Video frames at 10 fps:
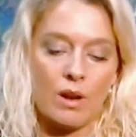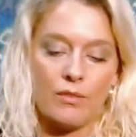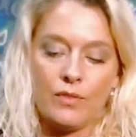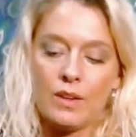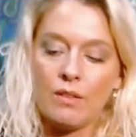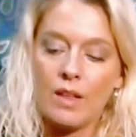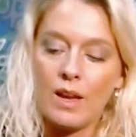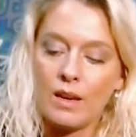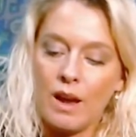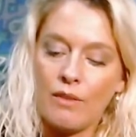I feel
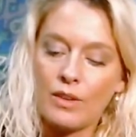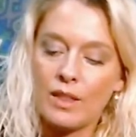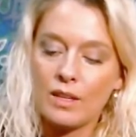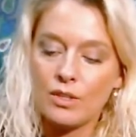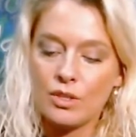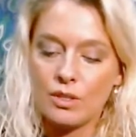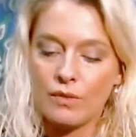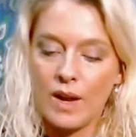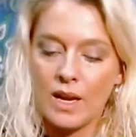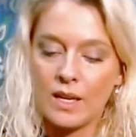like everything is just
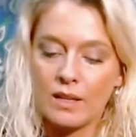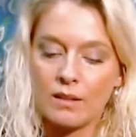fine.